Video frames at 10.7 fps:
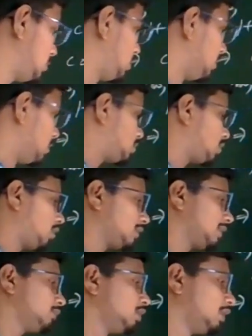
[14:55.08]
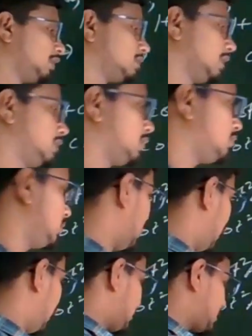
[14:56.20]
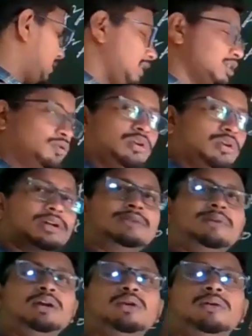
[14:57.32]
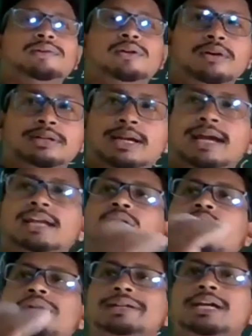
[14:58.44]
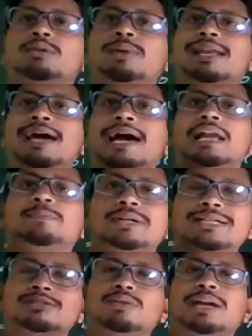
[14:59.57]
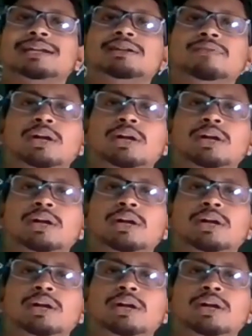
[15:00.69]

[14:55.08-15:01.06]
Good. So cot A, we got it right now. Since we got the value of cot A, and cot A will help us to